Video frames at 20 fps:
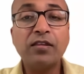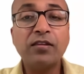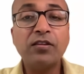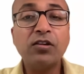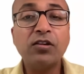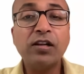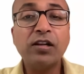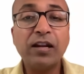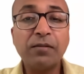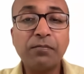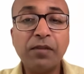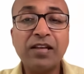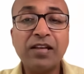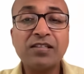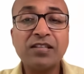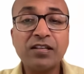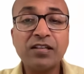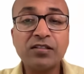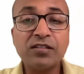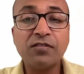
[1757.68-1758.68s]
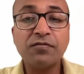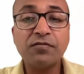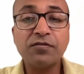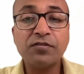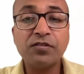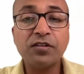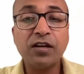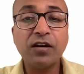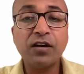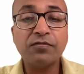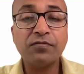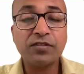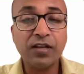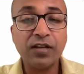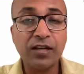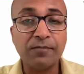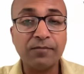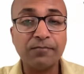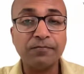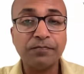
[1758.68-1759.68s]
you'll get blessings of
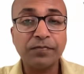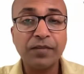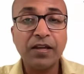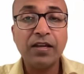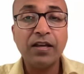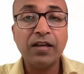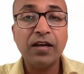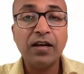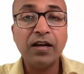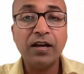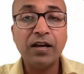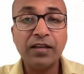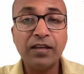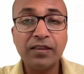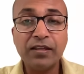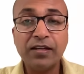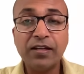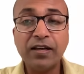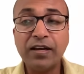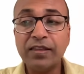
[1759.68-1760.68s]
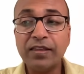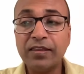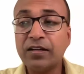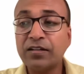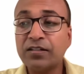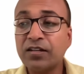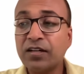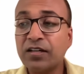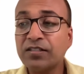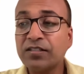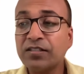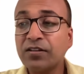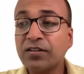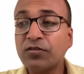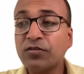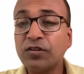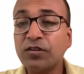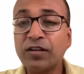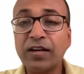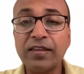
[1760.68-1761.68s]
Sun in the 9th, transiting
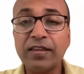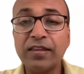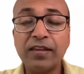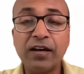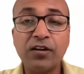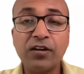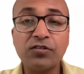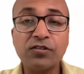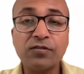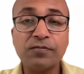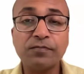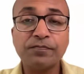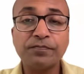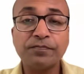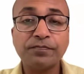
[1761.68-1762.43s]
through the 9th house.